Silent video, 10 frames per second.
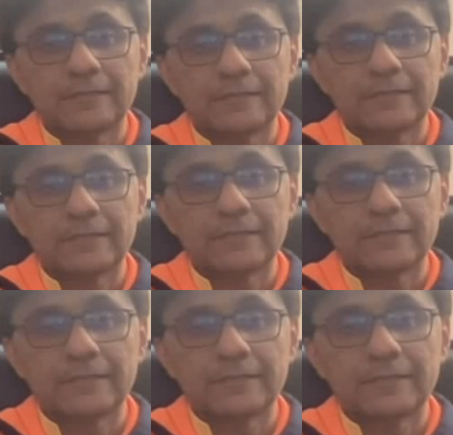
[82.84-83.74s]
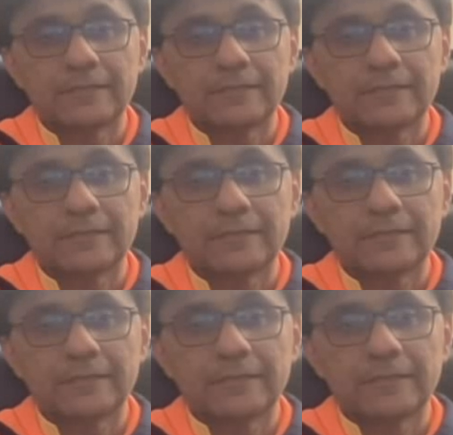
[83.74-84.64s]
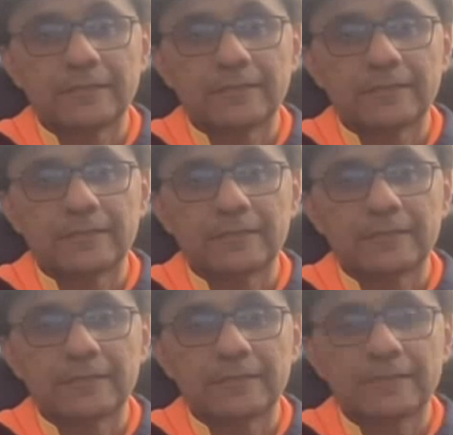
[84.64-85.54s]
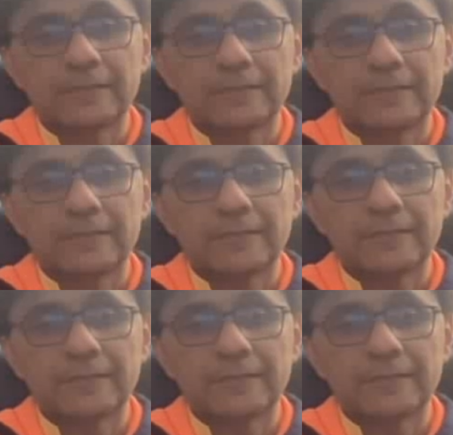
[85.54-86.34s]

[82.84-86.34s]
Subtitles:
The person shown says nothing.